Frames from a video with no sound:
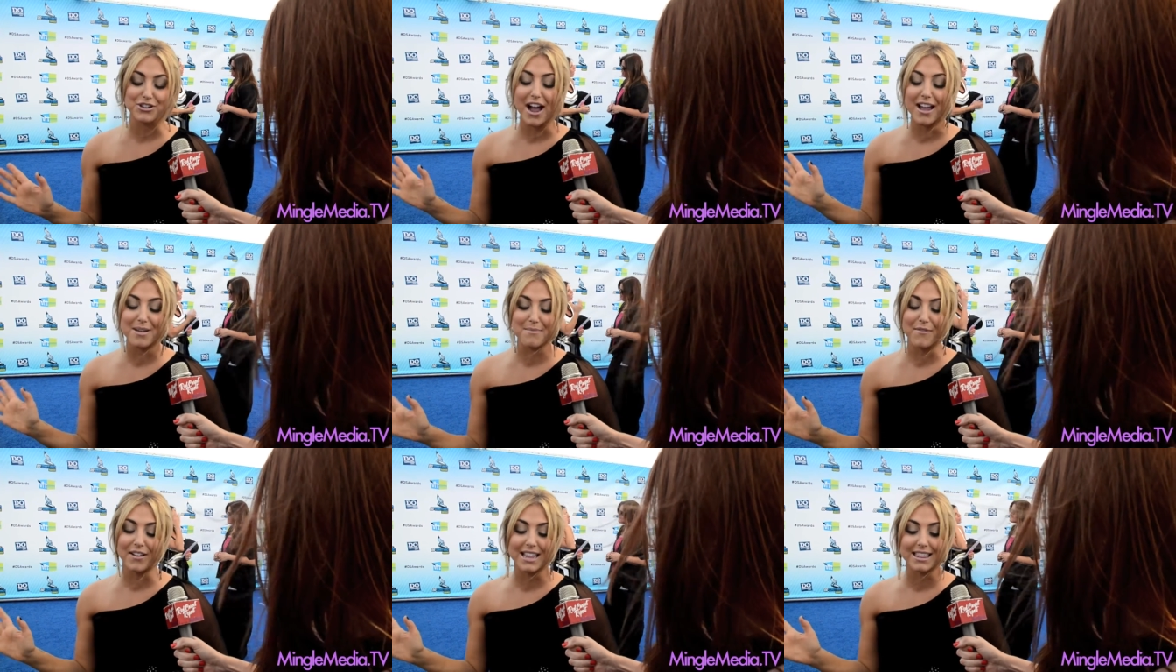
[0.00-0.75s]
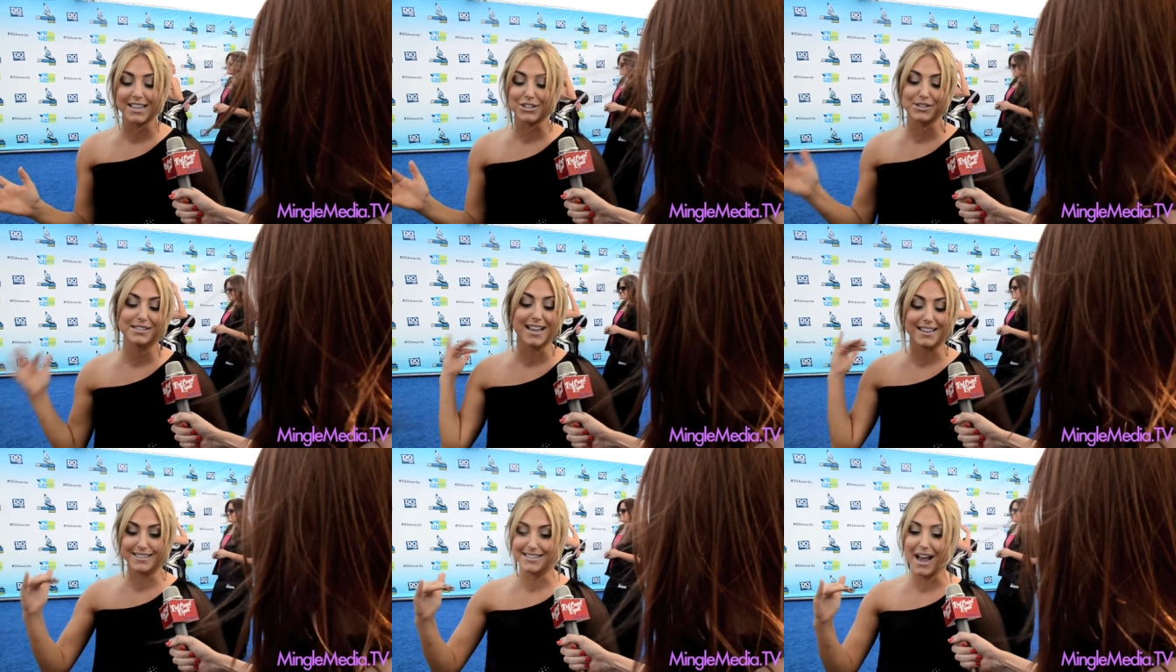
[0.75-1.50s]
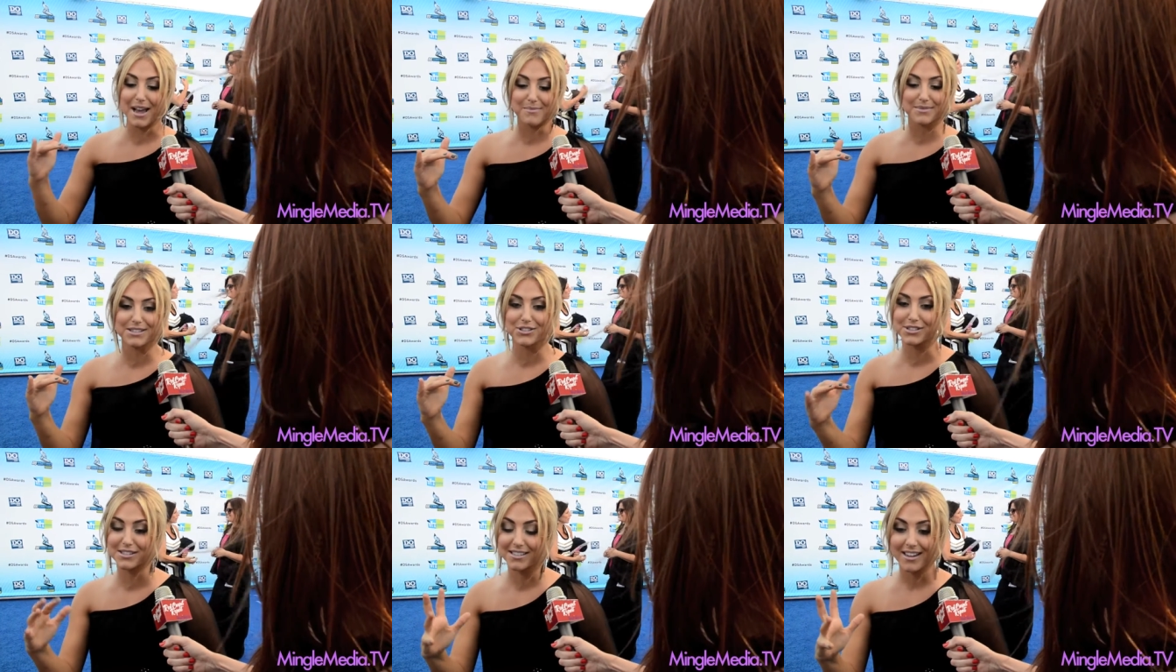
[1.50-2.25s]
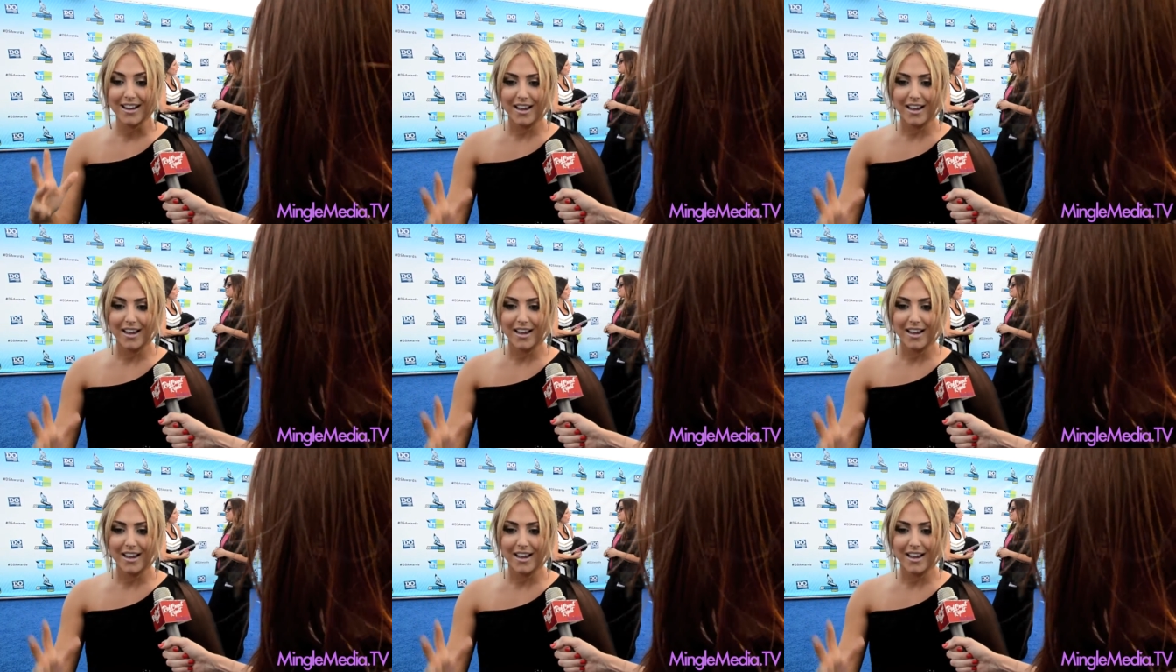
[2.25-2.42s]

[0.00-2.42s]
I am, if anything, just 10 times just